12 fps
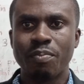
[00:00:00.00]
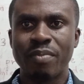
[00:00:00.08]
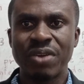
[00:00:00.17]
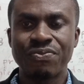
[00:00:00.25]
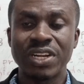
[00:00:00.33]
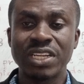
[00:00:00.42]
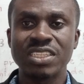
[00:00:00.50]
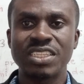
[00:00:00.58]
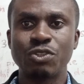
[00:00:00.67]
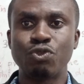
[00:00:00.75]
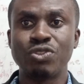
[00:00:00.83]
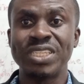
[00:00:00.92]
My
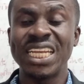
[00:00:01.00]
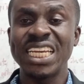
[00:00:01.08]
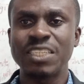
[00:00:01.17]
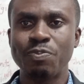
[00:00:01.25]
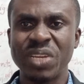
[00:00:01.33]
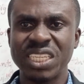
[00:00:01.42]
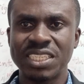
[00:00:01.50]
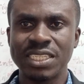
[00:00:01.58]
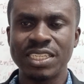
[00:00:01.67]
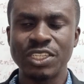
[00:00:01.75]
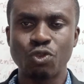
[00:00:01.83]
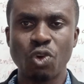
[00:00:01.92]
friends, today's
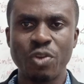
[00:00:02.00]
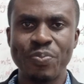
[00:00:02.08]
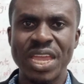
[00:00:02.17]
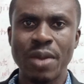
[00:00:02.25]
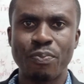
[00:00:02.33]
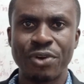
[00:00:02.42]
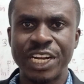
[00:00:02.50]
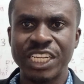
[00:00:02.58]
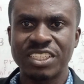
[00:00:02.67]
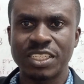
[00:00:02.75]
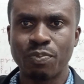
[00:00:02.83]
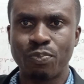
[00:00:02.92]
meeting is going to be a
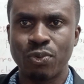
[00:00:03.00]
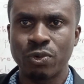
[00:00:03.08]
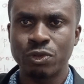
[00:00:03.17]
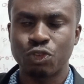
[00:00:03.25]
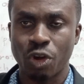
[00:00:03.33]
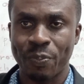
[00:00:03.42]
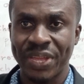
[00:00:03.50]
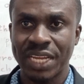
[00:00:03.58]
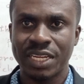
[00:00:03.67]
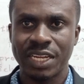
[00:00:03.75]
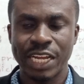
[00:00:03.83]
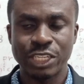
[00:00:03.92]
pretty simple
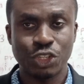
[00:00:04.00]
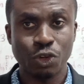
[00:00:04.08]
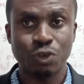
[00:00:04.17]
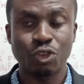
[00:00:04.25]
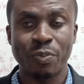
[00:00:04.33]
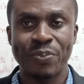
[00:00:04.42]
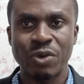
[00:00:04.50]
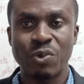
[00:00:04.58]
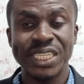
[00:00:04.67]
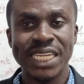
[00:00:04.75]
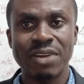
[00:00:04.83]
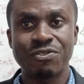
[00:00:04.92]
topic, a short topic
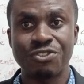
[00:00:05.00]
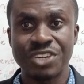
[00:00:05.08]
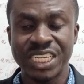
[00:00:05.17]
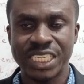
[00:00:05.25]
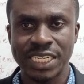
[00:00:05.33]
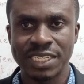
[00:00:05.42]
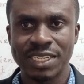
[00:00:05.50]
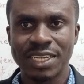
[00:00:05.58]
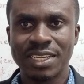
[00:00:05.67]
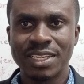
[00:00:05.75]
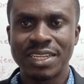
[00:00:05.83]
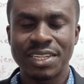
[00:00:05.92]
which I've treated
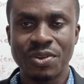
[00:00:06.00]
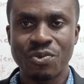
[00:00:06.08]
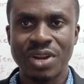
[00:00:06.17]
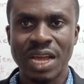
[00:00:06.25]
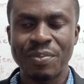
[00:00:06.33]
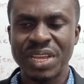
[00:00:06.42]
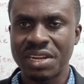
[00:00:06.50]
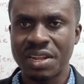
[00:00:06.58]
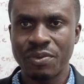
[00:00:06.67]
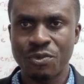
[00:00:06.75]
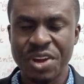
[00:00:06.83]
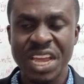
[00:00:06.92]
the
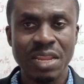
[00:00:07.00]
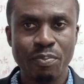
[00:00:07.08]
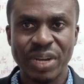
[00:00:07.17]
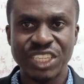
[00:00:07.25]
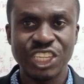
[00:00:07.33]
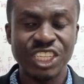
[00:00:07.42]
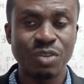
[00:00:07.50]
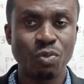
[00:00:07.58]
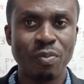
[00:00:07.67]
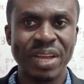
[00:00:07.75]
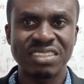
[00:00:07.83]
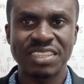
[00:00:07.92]
real impartation
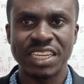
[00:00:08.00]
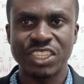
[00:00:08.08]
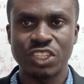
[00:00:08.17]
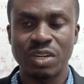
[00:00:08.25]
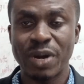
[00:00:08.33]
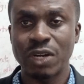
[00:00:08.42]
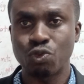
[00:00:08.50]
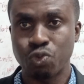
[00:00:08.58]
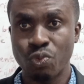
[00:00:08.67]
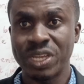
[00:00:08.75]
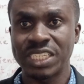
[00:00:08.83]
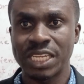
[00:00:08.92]
movement section about
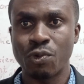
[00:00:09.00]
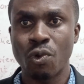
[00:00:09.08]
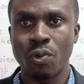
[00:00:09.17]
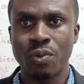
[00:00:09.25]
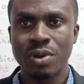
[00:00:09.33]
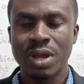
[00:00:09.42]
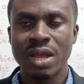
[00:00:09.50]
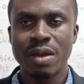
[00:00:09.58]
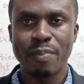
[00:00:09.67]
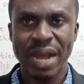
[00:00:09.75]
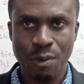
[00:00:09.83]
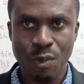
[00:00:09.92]
2 weeks ago
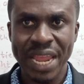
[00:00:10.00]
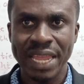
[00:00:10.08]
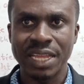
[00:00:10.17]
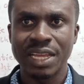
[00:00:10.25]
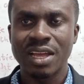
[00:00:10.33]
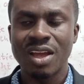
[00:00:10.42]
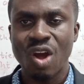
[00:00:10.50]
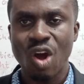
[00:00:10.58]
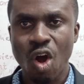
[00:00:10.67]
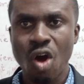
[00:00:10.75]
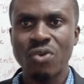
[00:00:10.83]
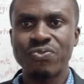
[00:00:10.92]
by way
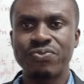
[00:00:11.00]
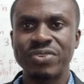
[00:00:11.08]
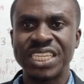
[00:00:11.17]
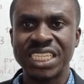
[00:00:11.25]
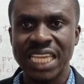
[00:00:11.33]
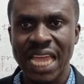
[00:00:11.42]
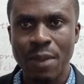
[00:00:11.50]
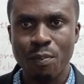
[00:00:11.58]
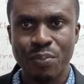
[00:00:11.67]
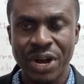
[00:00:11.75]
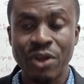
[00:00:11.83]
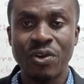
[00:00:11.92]
of the
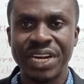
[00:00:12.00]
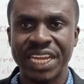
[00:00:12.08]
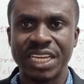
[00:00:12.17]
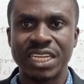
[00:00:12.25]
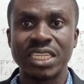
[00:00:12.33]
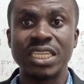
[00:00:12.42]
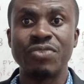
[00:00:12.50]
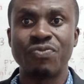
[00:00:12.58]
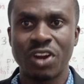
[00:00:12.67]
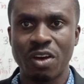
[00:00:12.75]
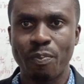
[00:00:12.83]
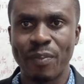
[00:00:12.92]
embryonic
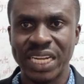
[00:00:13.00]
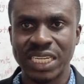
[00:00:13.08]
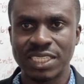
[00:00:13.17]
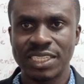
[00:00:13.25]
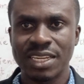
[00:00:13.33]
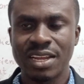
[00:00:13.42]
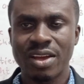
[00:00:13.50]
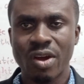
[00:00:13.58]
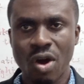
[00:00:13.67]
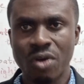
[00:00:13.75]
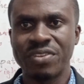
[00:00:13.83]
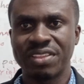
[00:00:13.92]
development
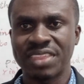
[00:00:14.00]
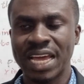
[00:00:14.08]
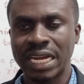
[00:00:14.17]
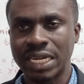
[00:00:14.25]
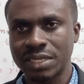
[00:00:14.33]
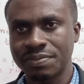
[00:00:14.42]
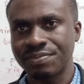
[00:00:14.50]
of the tongue.